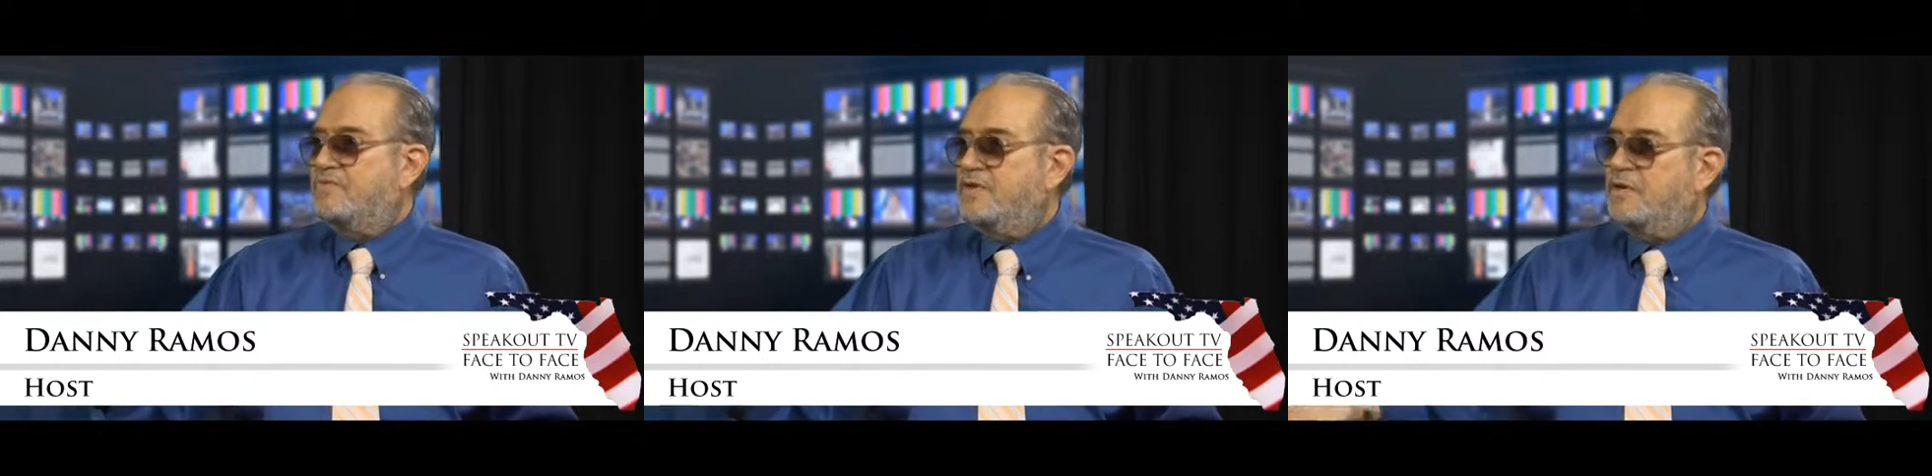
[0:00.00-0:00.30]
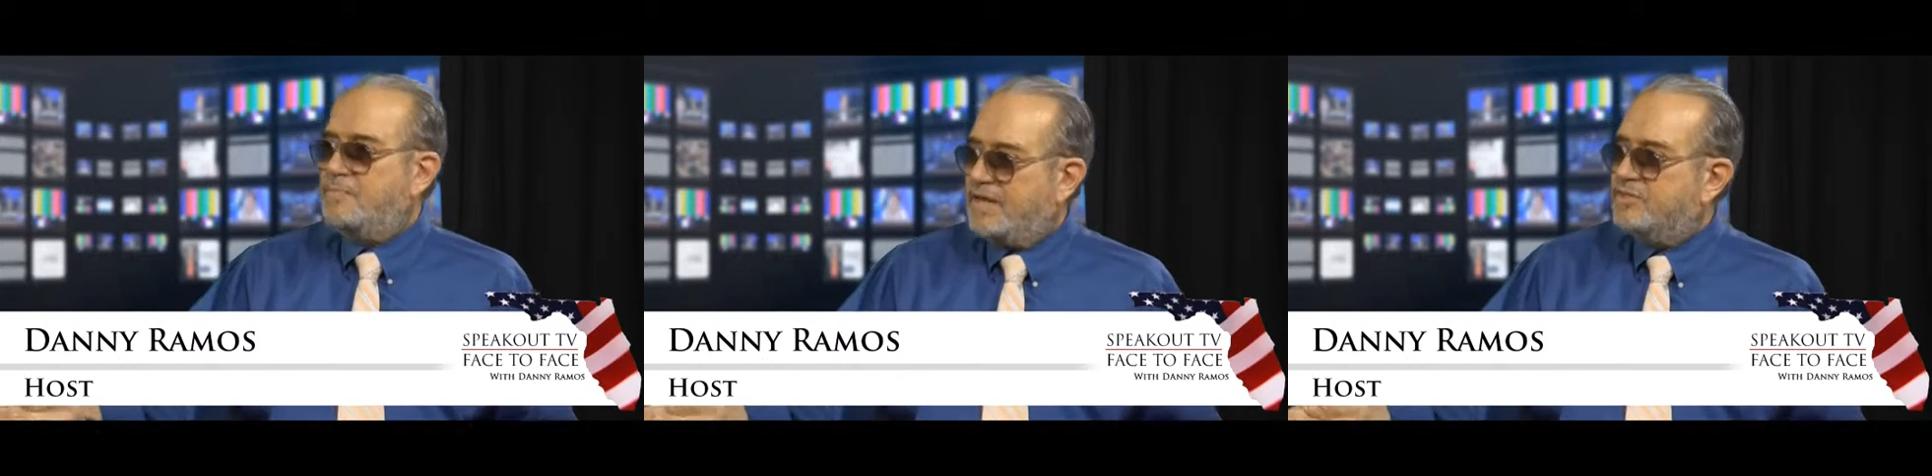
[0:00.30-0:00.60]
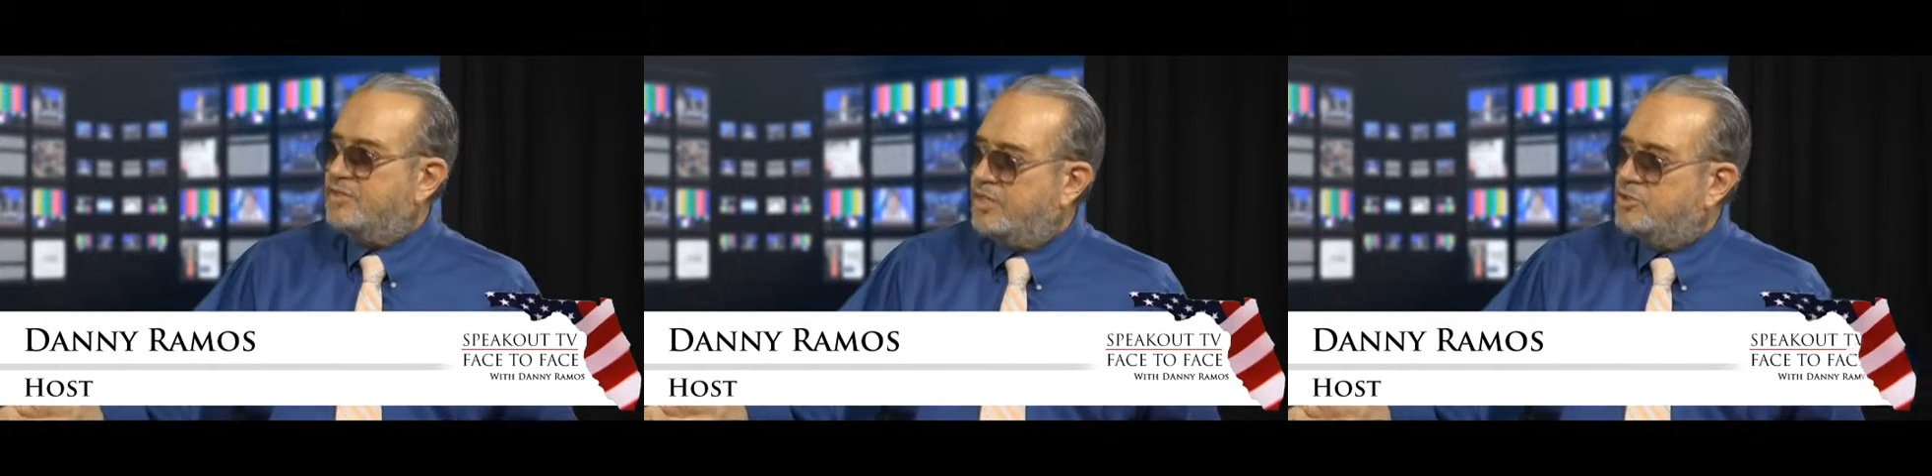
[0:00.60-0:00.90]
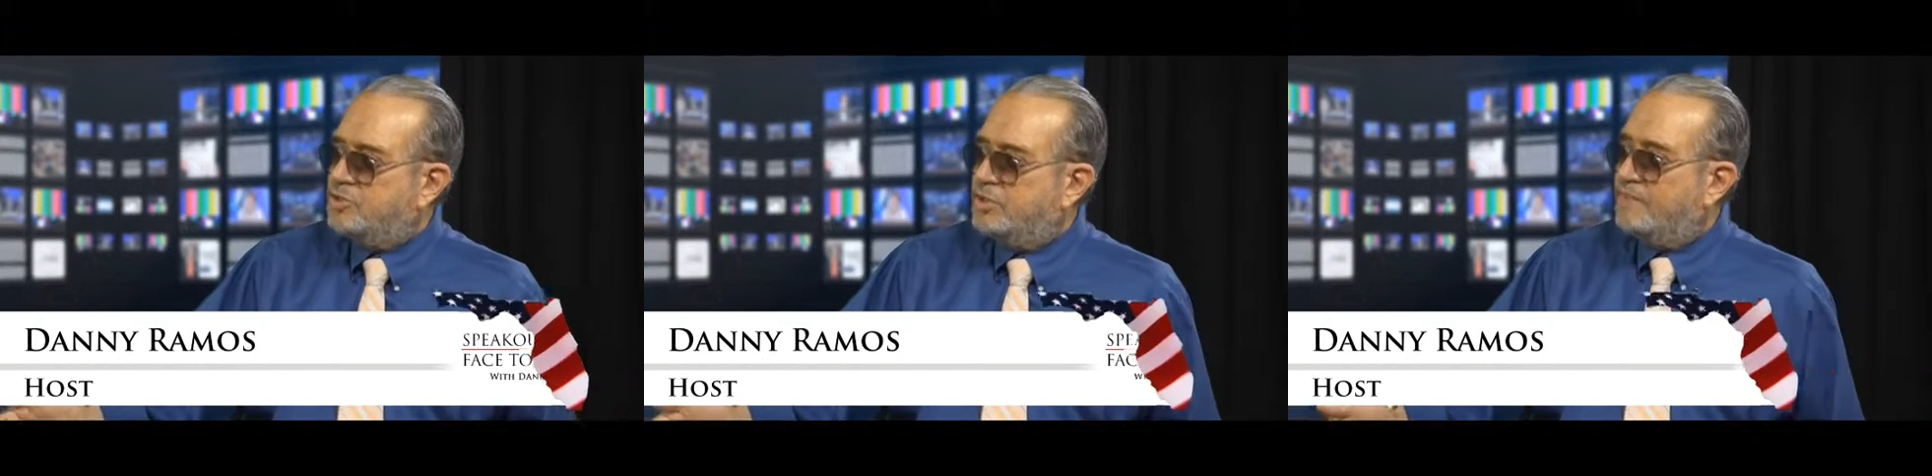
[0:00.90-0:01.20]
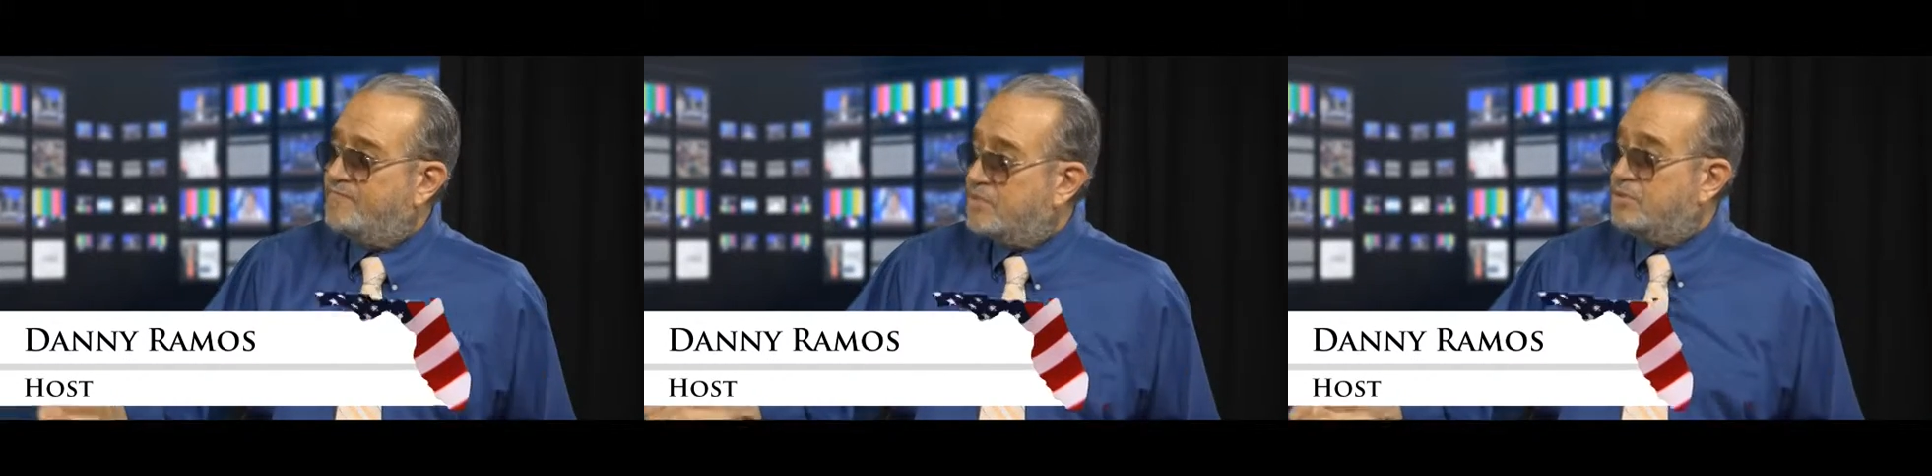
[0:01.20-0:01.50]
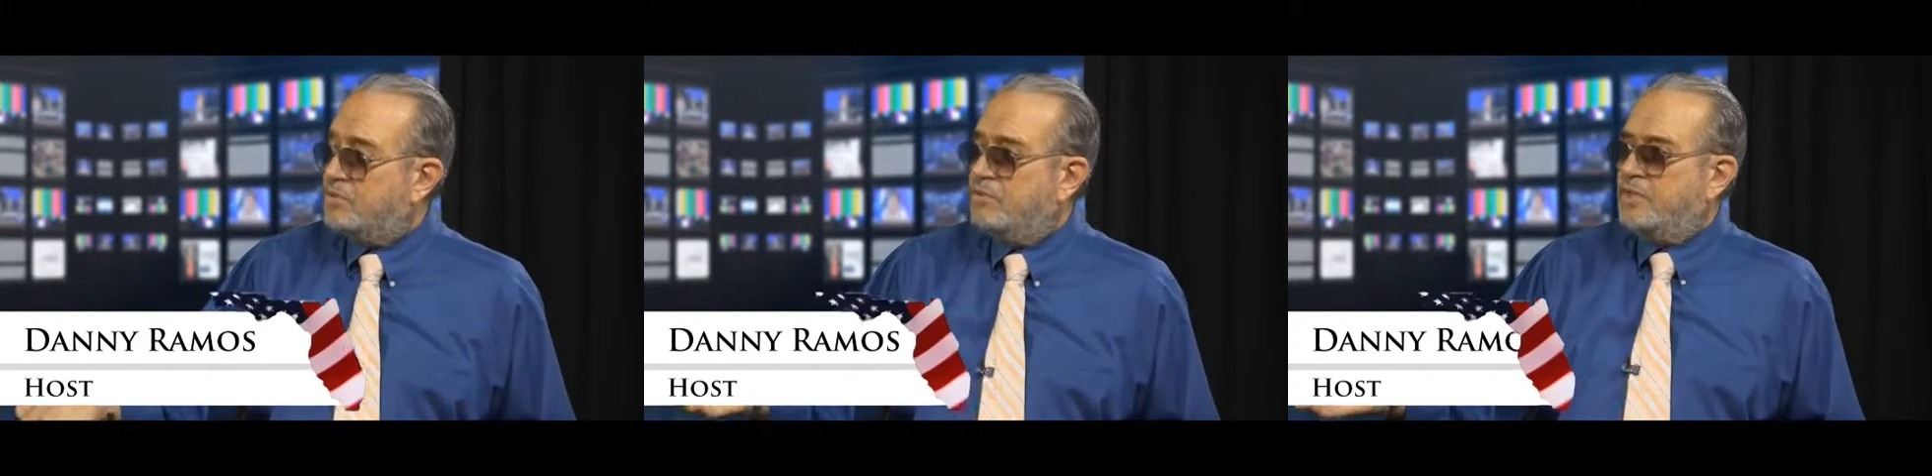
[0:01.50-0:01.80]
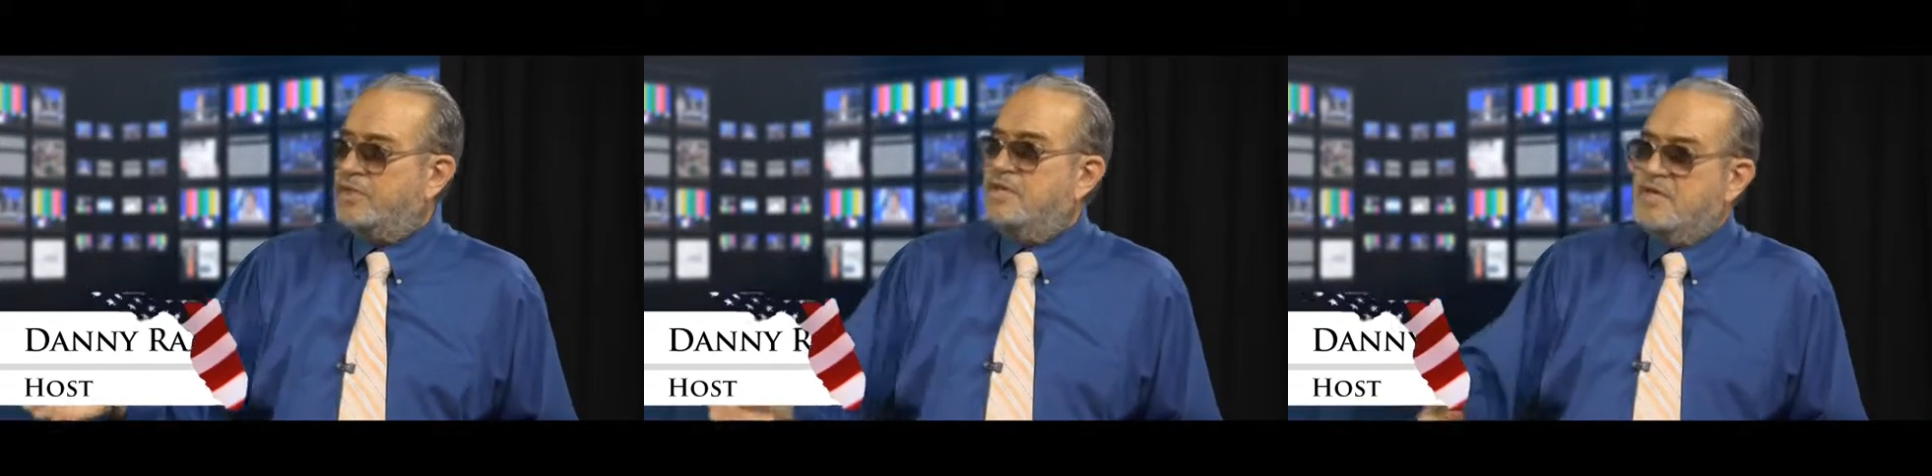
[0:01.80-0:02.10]
of incapacitation, physical and
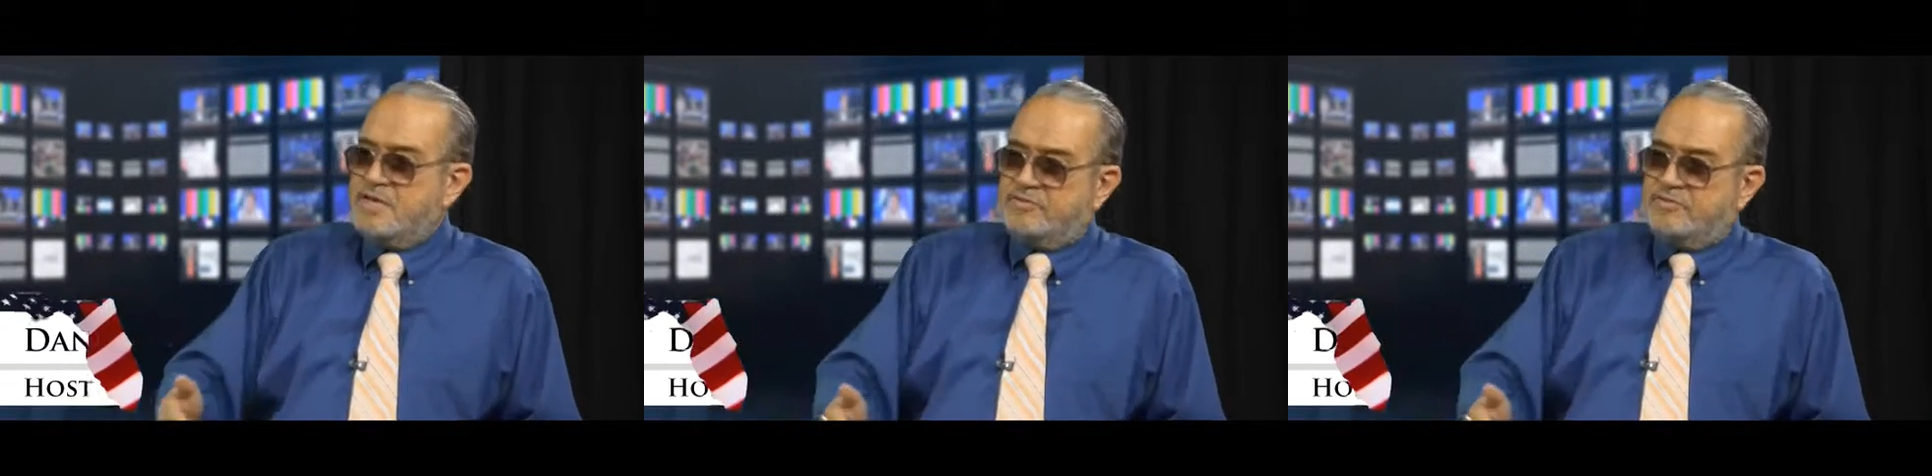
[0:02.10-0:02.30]
all that,